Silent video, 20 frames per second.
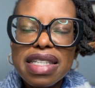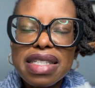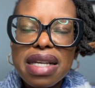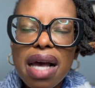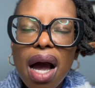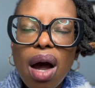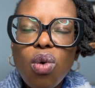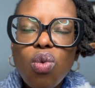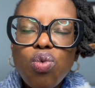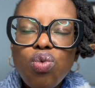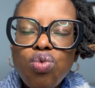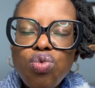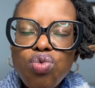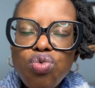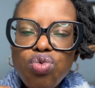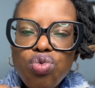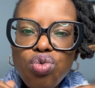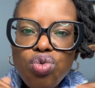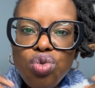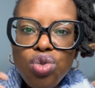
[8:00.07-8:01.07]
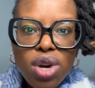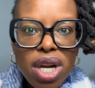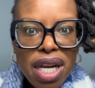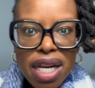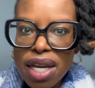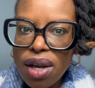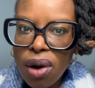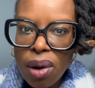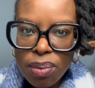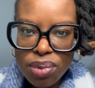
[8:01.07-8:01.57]
is a
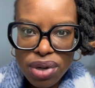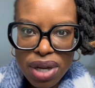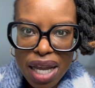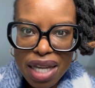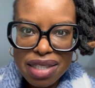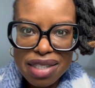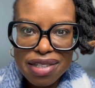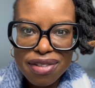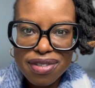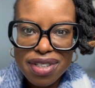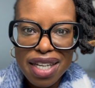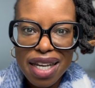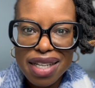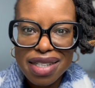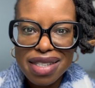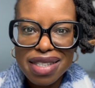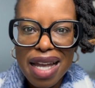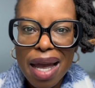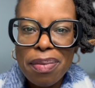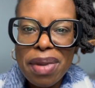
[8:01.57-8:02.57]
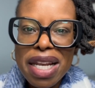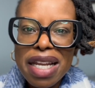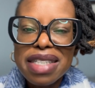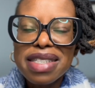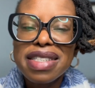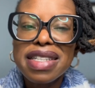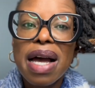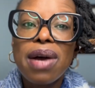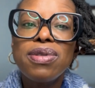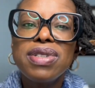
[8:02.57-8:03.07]
really comprehensive test. I mean,
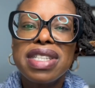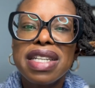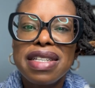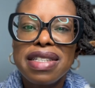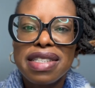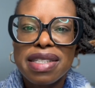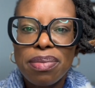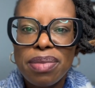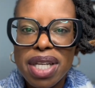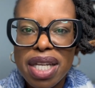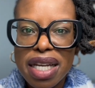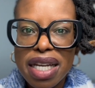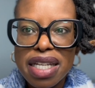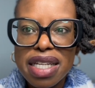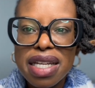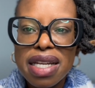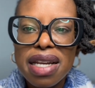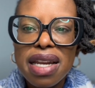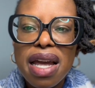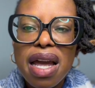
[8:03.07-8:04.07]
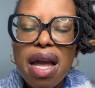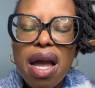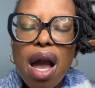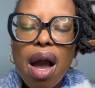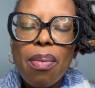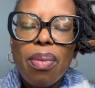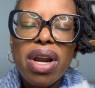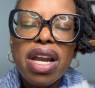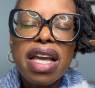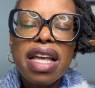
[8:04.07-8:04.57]
it sounds intimidating,
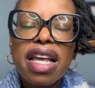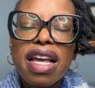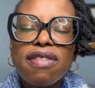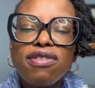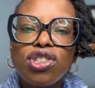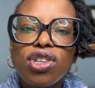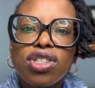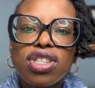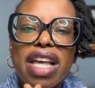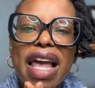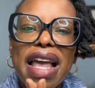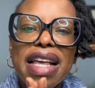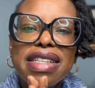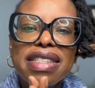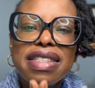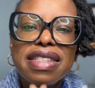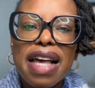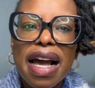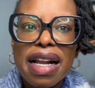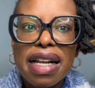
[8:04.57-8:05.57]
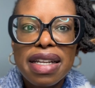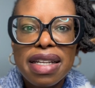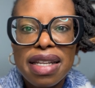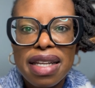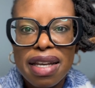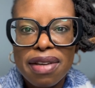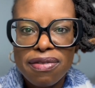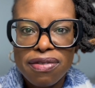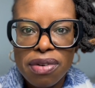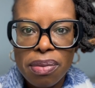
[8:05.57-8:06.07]
but it gives us exactly
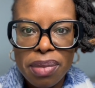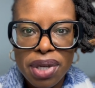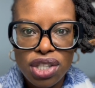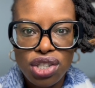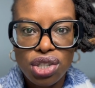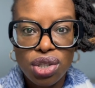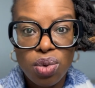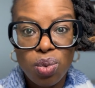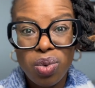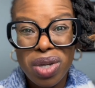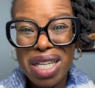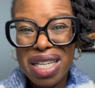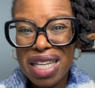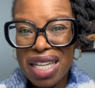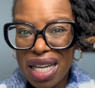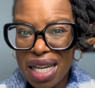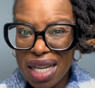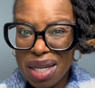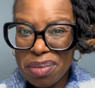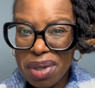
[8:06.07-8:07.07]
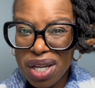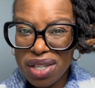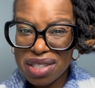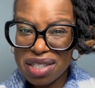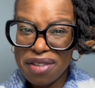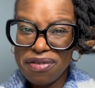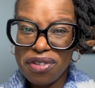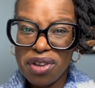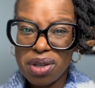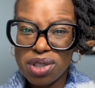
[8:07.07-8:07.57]
the information we need.
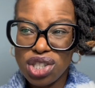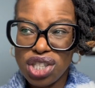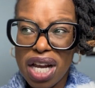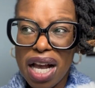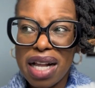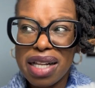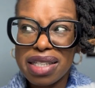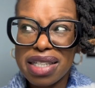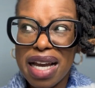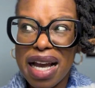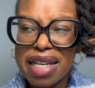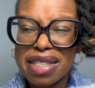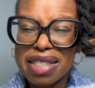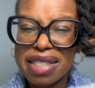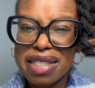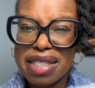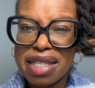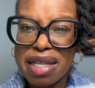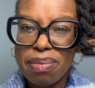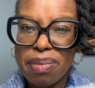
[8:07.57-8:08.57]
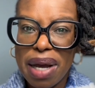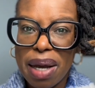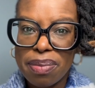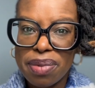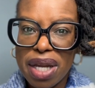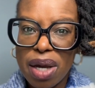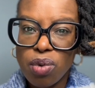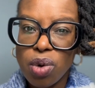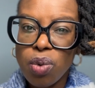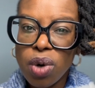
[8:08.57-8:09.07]
Because if your child has sleep
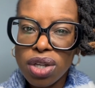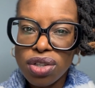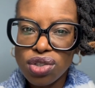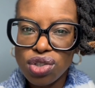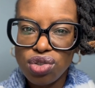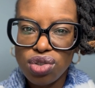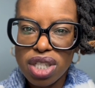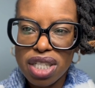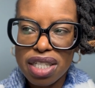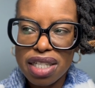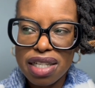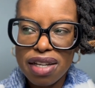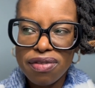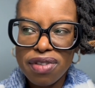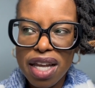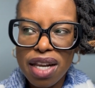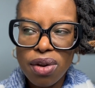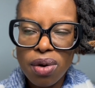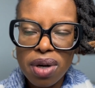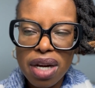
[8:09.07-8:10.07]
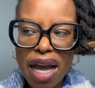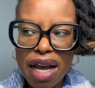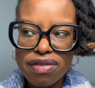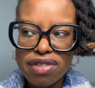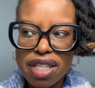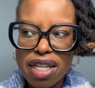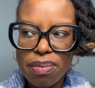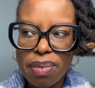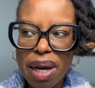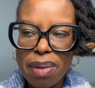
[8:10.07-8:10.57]
apnea, we want to treat it. If they don't have
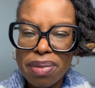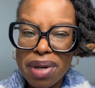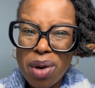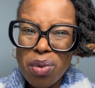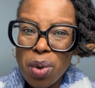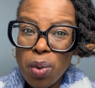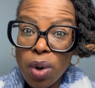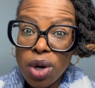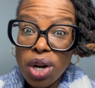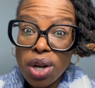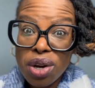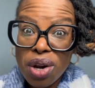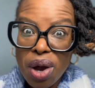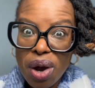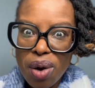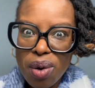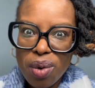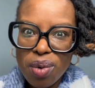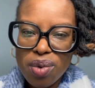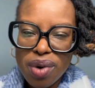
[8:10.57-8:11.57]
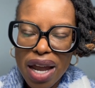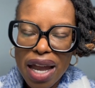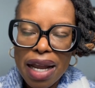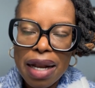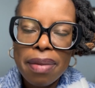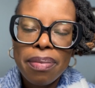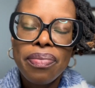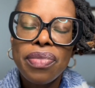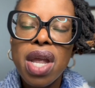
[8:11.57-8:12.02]
sleep apnea, we want to know, right?